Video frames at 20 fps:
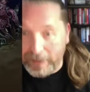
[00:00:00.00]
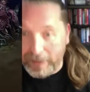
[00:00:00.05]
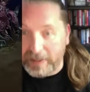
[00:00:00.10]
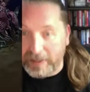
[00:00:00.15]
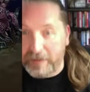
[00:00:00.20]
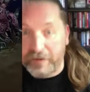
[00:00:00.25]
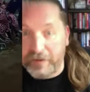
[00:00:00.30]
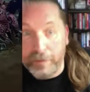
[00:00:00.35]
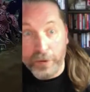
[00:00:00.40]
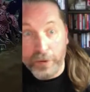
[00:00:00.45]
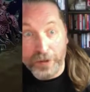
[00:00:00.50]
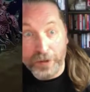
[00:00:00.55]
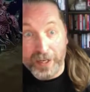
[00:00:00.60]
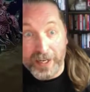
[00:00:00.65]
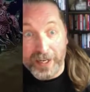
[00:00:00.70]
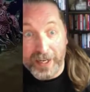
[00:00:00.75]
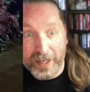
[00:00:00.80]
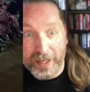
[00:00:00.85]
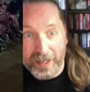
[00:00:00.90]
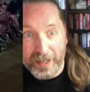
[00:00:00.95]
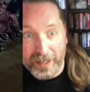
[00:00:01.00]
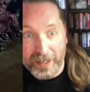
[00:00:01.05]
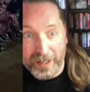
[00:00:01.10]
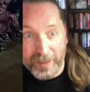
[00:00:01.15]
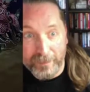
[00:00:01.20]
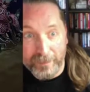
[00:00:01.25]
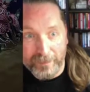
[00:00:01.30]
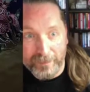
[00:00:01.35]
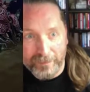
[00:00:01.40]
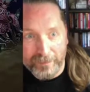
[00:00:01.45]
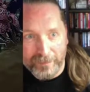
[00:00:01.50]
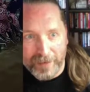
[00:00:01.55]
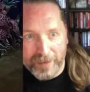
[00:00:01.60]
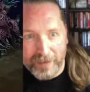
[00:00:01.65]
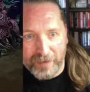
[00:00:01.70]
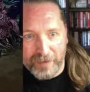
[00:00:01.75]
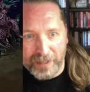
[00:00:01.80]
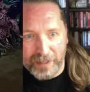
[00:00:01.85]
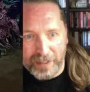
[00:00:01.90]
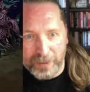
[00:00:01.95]
is everybody?
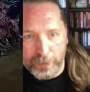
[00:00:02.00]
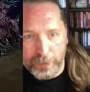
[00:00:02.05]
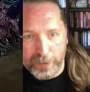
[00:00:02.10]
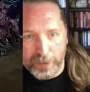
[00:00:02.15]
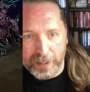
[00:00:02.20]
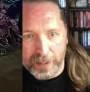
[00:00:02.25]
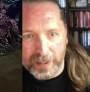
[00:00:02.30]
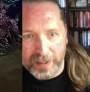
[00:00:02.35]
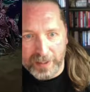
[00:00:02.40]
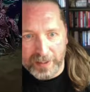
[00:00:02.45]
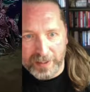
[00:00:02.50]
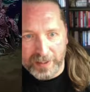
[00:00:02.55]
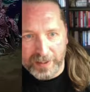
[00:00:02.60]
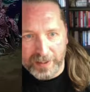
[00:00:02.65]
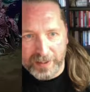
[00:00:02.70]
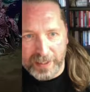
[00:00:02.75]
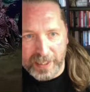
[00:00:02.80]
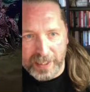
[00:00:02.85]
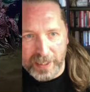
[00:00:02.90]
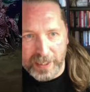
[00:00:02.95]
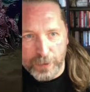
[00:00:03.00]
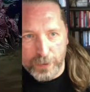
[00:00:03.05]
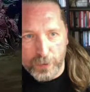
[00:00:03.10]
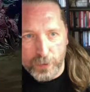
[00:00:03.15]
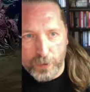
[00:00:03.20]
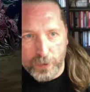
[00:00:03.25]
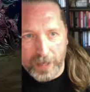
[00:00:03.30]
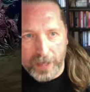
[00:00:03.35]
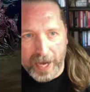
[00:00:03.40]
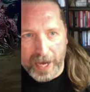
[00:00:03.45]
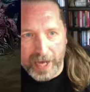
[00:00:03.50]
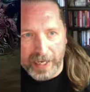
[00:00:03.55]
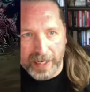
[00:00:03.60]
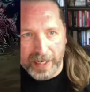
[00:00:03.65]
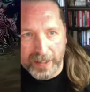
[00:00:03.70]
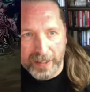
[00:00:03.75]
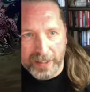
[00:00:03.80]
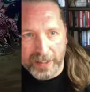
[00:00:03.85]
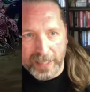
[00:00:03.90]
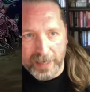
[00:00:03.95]
Lovely to see you all and hang
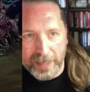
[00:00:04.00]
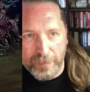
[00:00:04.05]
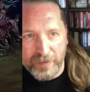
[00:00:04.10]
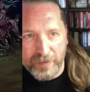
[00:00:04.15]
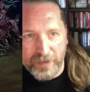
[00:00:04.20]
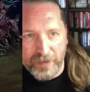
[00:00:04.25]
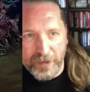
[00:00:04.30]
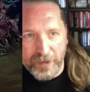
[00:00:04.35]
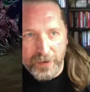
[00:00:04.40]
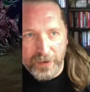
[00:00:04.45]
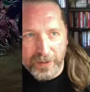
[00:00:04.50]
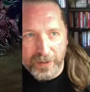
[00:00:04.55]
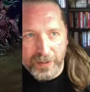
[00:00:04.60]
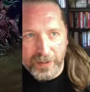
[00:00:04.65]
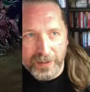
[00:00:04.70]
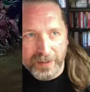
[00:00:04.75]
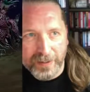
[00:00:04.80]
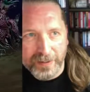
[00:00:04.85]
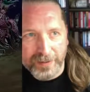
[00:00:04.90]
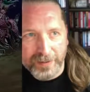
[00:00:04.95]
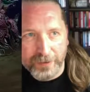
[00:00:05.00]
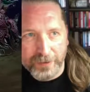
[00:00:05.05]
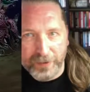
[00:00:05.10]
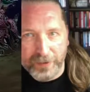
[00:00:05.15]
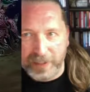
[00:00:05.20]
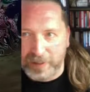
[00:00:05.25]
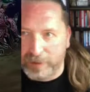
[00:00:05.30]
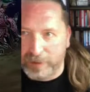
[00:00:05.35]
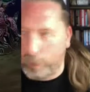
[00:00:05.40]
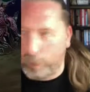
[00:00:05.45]
out again with you on this